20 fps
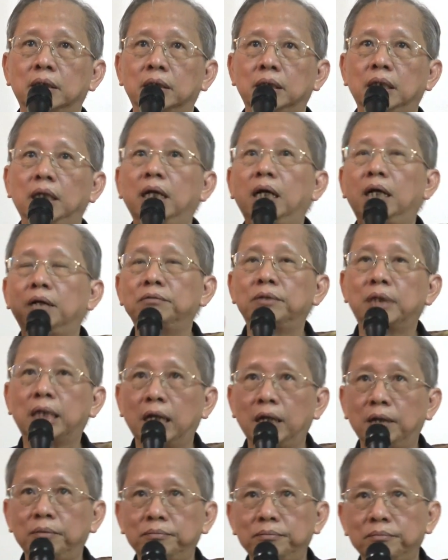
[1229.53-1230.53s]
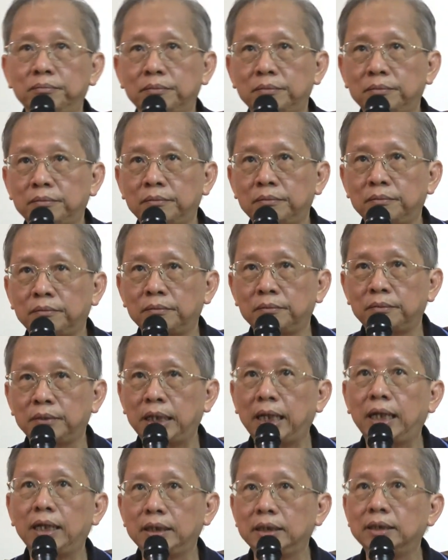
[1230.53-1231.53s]
Then how come
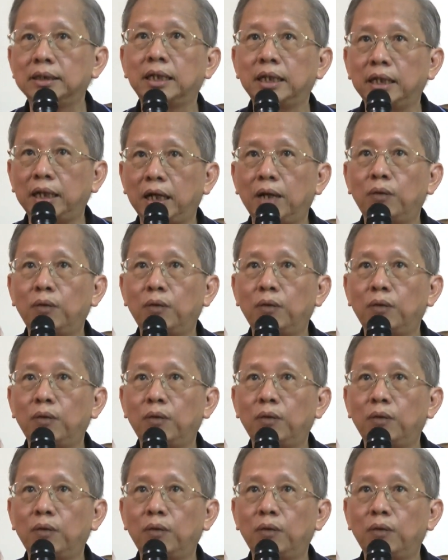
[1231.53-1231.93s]
there is an